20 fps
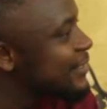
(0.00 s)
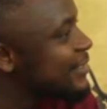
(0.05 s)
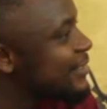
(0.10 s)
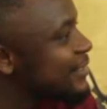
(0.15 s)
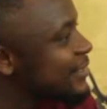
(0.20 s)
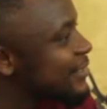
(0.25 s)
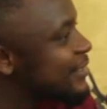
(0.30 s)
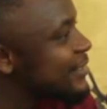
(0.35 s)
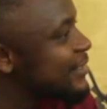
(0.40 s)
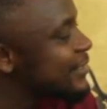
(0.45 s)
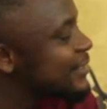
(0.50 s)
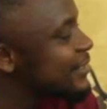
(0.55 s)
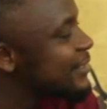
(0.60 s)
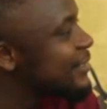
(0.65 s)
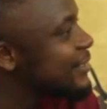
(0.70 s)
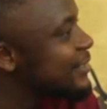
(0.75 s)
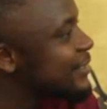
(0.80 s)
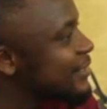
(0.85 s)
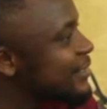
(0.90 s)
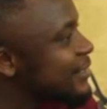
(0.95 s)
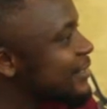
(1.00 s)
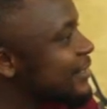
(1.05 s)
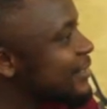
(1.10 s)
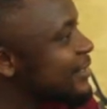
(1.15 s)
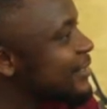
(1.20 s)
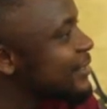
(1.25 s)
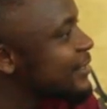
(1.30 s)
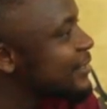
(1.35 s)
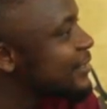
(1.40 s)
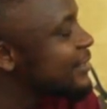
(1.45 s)

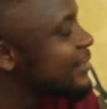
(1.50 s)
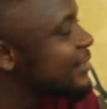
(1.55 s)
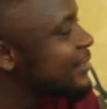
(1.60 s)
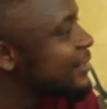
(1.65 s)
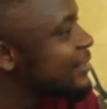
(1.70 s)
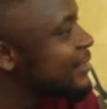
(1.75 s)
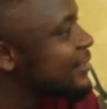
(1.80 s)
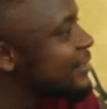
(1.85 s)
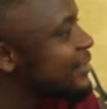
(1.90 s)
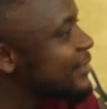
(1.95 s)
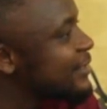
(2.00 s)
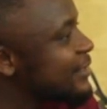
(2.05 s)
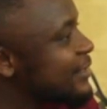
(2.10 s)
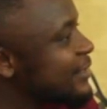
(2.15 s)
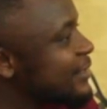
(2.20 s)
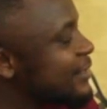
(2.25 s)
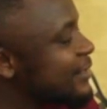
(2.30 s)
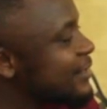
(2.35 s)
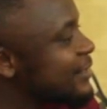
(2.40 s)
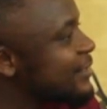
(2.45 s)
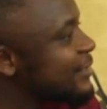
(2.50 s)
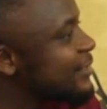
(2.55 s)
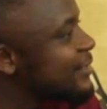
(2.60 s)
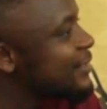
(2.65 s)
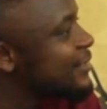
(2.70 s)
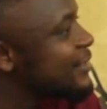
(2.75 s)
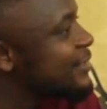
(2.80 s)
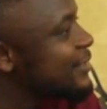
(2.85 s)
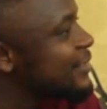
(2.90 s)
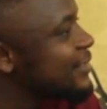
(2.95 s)

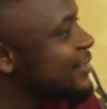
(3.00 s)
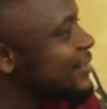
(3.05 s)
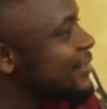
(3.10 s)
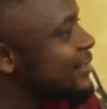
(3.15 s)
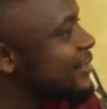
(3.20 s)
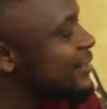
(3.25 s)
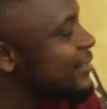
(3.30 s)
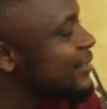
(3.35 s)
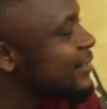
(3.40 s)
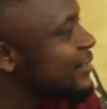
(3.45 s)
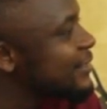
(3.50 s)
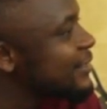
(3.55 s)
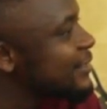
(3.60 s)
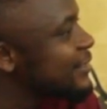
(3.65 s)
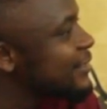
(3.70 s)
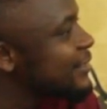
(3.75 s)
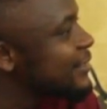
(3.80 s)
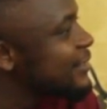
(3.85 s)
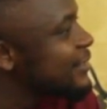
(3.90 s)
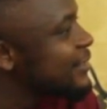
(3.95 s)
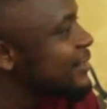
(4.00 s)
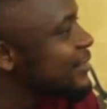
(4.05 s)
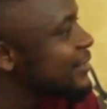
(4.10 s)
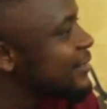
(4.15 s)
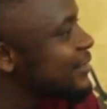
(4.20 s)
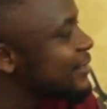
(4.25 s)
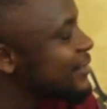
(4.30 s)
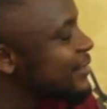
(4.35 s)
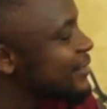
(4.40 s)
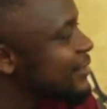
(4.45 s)

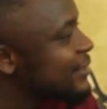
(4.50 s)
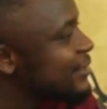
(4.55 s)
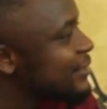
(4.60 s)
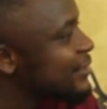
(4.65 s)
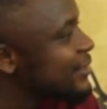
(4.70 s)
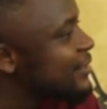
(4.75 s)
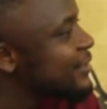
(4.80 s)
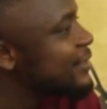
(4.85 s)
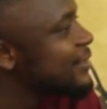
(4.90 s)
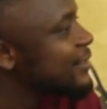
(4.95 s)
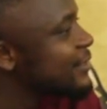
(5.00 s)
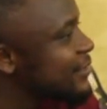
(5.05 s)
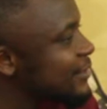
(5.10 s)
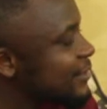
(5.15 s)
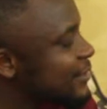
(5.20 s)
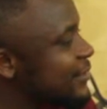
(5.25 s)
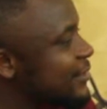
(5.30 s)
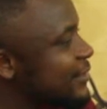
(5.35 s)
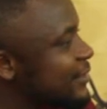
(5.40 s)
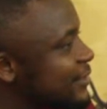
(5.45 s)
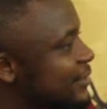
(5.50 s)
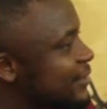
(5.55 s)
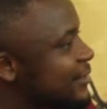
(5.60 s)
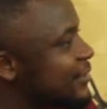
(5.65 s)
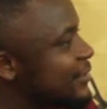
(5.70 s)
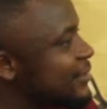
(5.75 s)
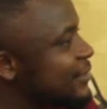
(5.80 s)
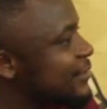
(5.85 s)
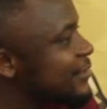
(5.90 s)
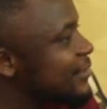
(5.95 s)

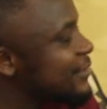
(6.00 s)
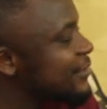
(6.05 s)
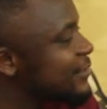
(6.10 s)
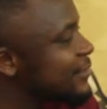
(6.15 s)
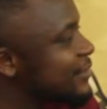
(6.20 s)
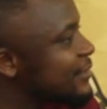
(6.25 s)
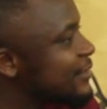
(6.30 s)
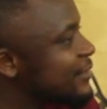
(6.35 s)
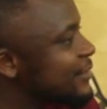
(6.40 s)
[no speech]